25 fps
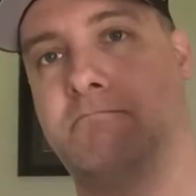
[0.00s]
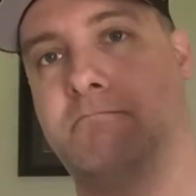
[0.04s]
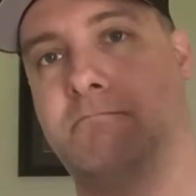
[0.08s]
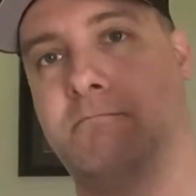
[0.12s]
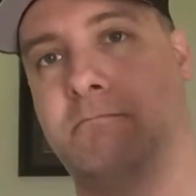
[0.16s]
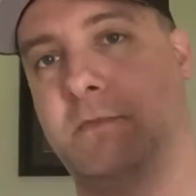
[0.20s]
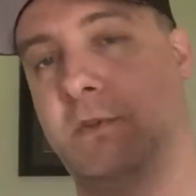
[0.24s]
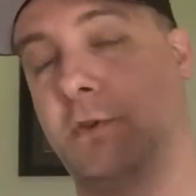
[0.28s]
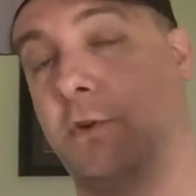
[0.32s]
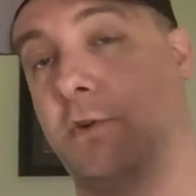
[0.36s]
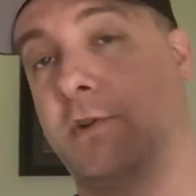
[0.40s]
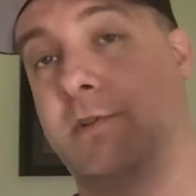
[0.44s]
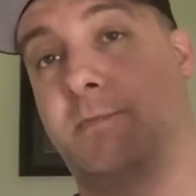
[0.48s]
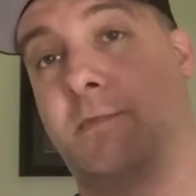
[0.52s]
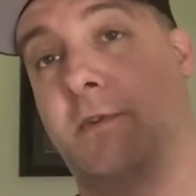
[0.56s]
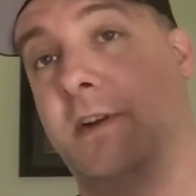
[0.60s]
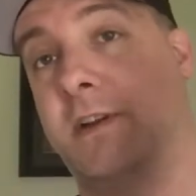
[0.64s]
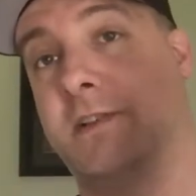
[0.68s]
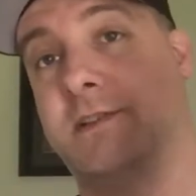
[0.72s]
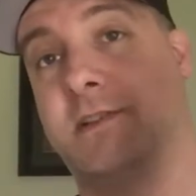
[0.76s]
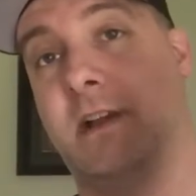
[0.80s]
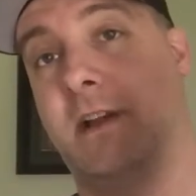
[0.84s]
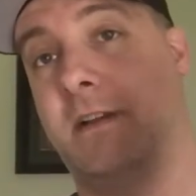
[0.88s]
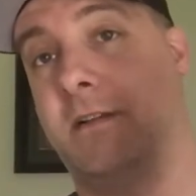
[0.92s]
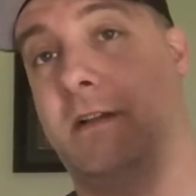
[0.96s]
George
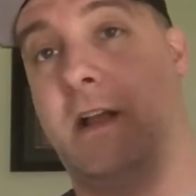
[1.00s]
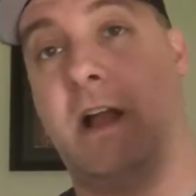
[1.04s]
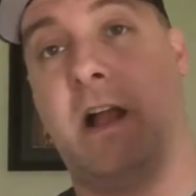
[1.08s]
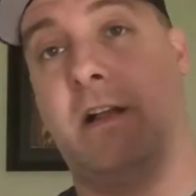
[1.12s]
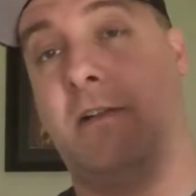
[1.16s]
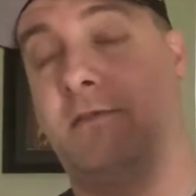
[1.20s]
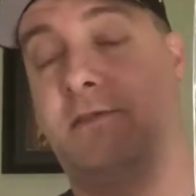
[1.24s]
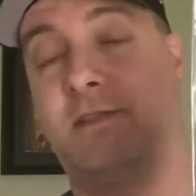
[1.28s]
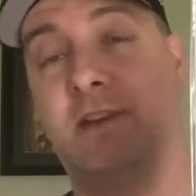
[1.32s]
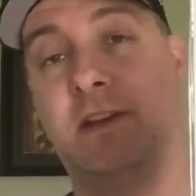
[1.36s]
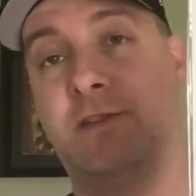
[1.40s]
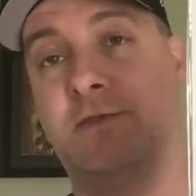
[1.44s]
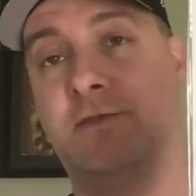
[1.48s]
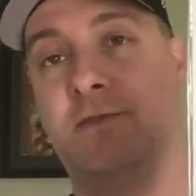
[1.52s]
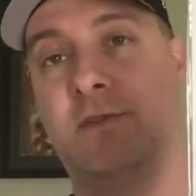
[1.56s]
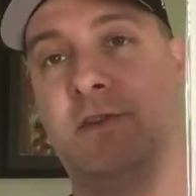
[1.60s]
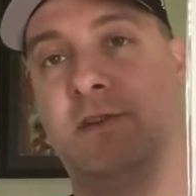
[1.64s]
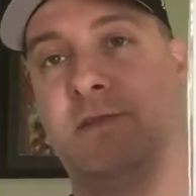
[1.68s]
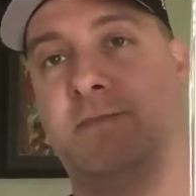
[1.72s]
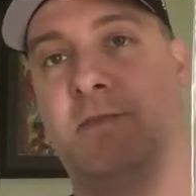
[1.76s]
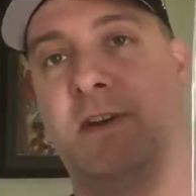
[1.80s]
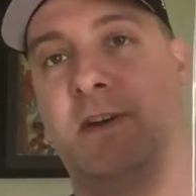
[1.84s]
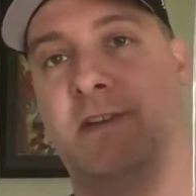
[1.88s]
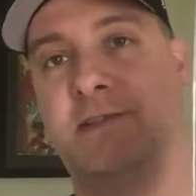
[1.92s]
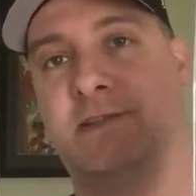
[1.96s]
Perez, I'll take
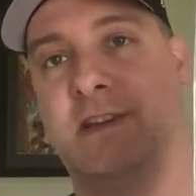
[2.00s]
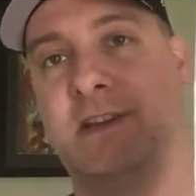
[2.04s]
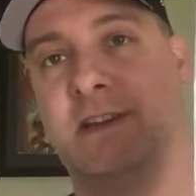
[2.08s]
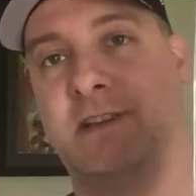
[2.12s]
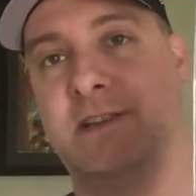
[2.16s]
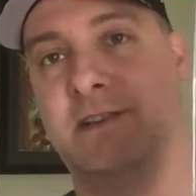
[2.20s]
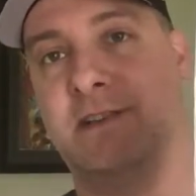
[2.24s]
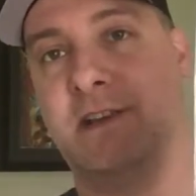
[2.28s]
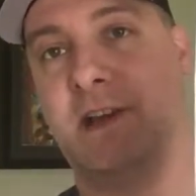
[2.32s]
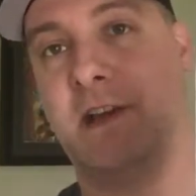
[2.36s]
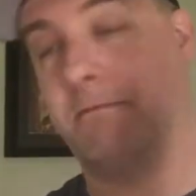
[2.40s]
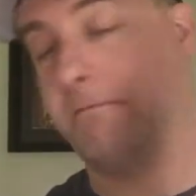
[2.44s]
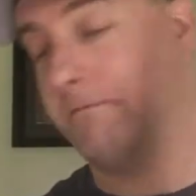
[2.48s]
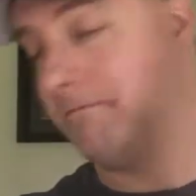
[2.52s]
George Perez anytime.